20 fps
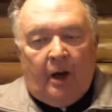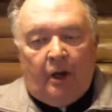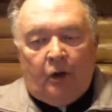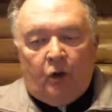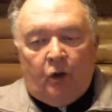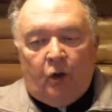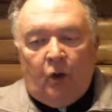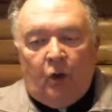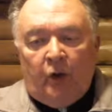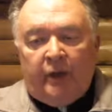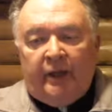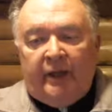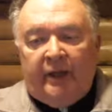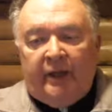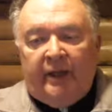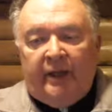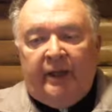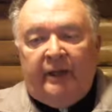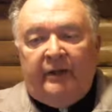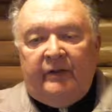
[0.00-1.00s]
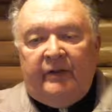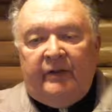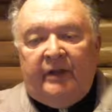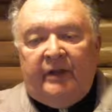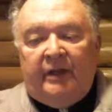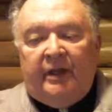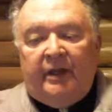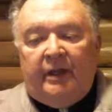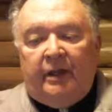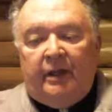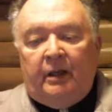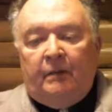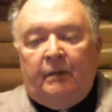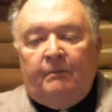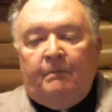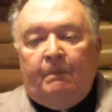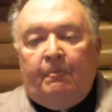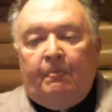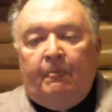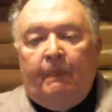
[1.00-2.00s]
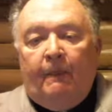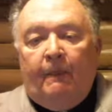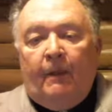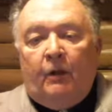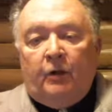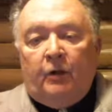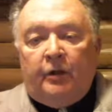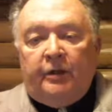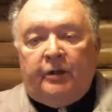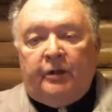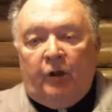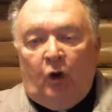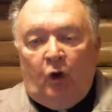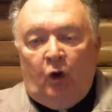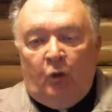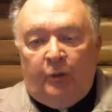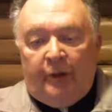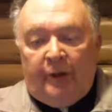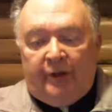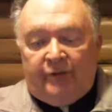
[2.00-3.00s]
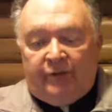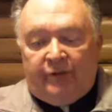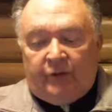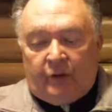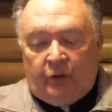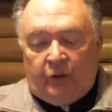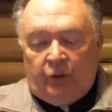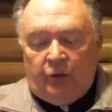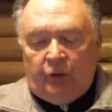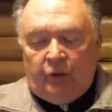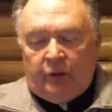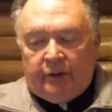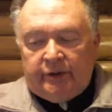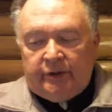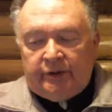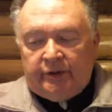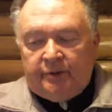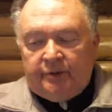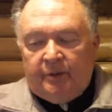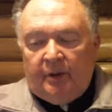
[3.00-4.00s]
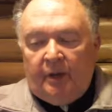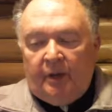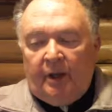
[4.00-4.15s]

Look at the homepage for the course,